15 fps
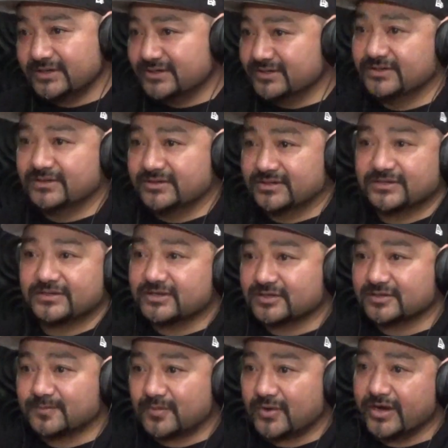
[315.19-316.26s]
So it's just a
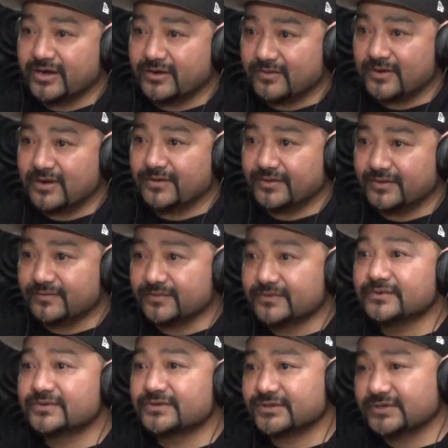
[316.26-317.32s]
spray around the
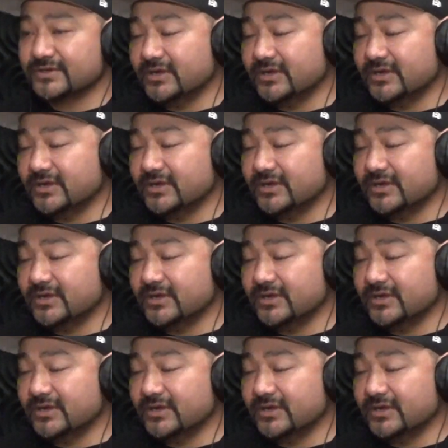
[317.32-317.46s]
roots.